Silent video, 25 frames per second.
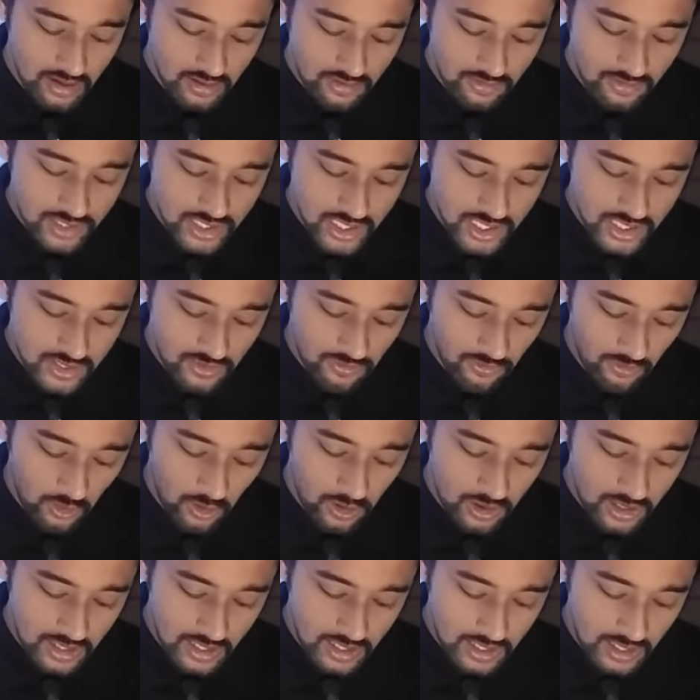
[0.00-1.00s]
which is
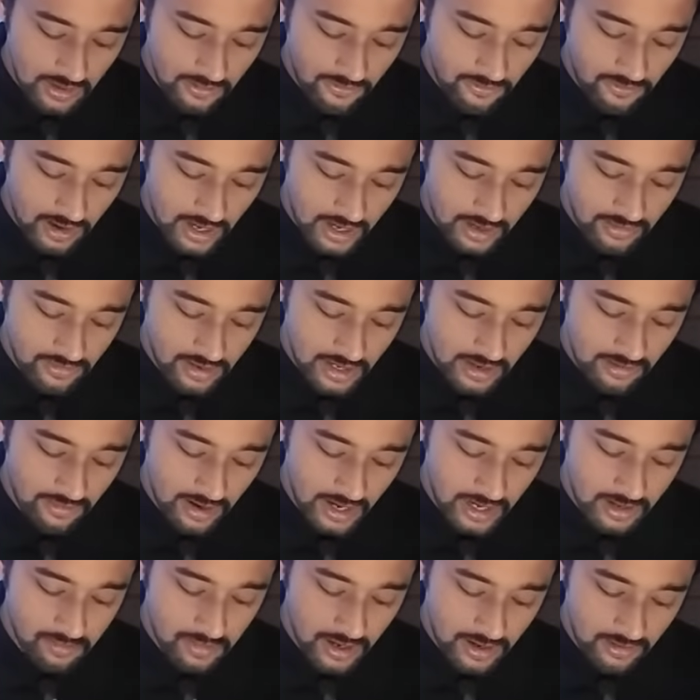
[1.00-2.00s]
435
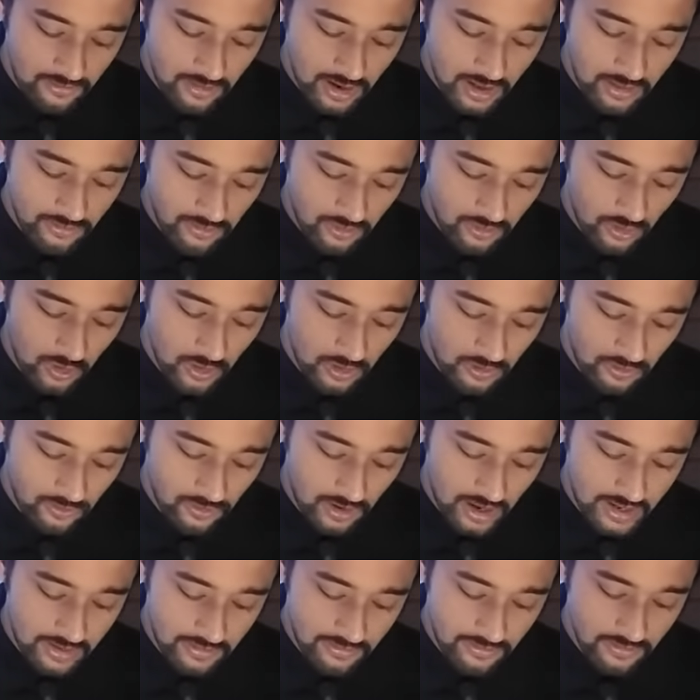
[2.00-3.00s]
divided by
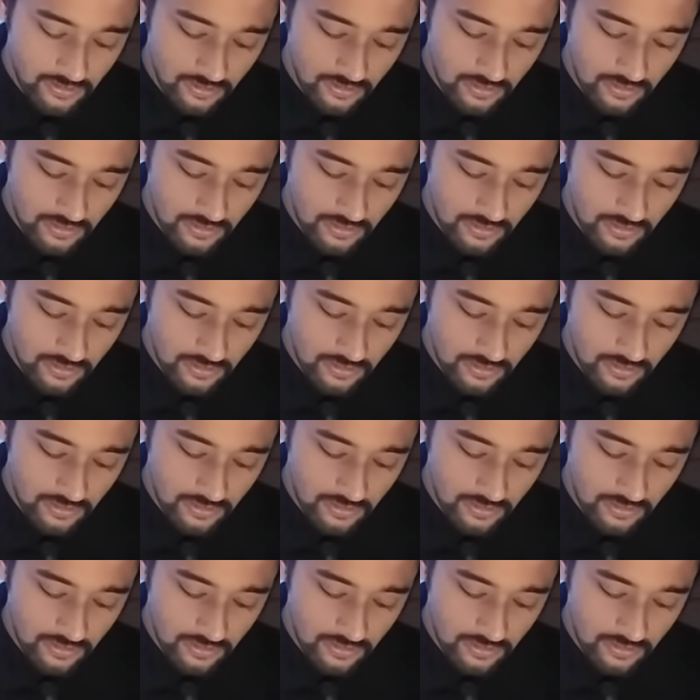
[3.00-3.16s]
145